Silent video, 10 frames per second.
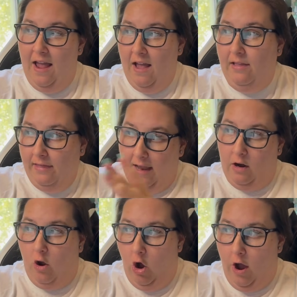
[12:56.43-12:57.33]

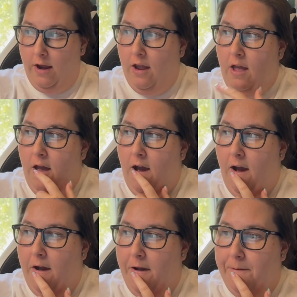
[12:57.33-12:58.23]
later on.
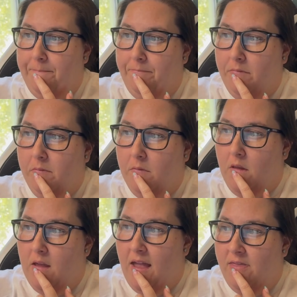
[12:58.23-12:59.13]
And
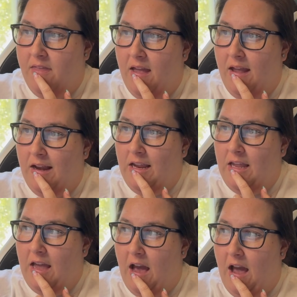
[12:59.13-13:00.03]
then,
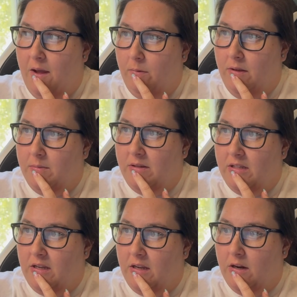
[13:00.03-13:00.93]
yeah, let me
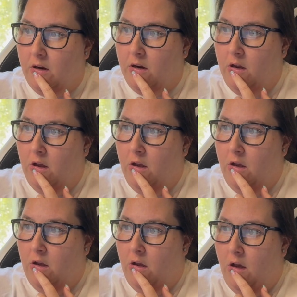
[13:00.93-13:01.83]
see here.
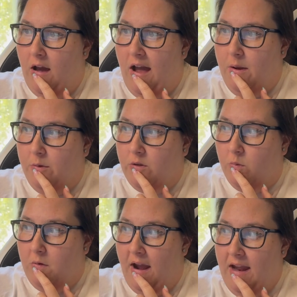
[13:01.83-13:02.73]
I was
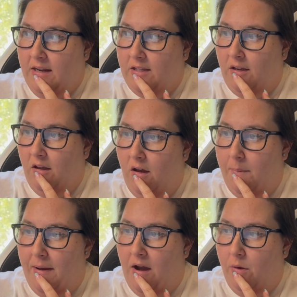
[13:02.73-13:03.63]
right
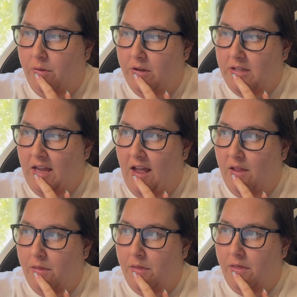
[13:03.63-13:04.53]
about the
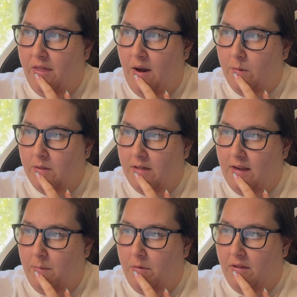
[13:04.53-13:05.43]
10,000,
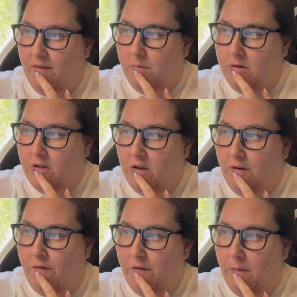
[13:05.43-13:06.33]
I believe. I'm just
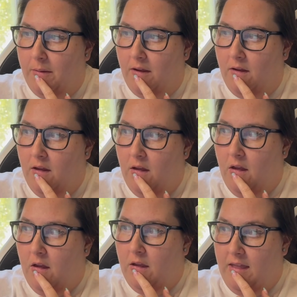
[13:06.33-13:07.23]
confirming.
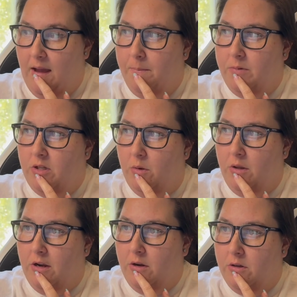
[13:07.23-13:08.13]
Yep, so
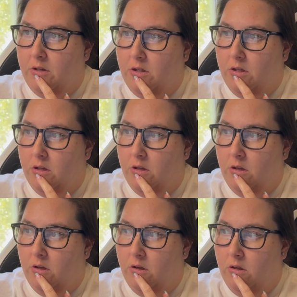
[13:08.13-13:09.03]

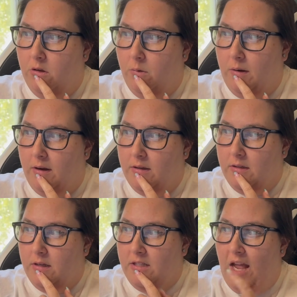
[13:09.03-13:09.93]
where is
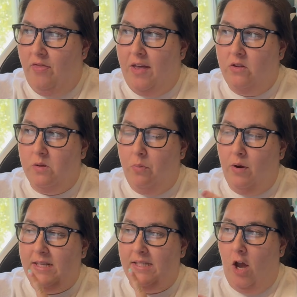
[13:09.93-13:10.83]
it? 10,000
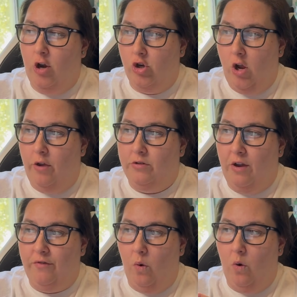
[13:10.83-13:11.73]
points is $100
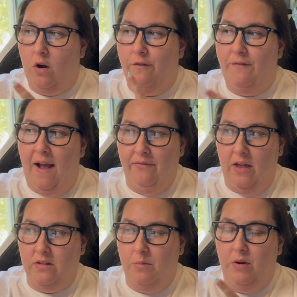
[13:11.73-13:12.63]
off your order.
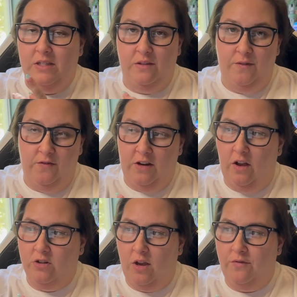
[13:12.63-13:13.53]
5,000 points is
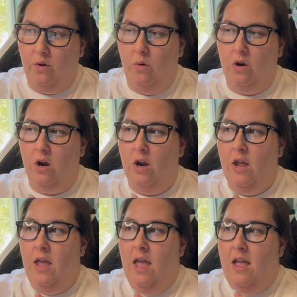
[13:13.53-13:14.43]
$50 off your order.
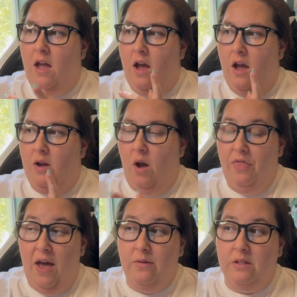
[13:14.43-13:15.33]

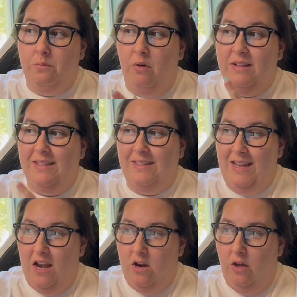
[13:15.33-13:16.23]
1,000 points is
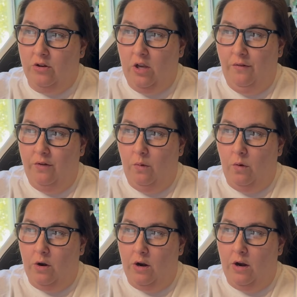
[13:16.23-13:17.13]
$10 off your
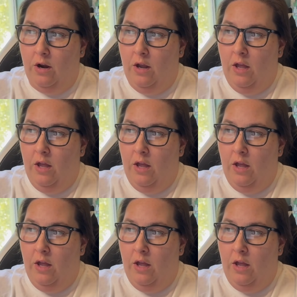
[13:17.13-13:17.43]
order.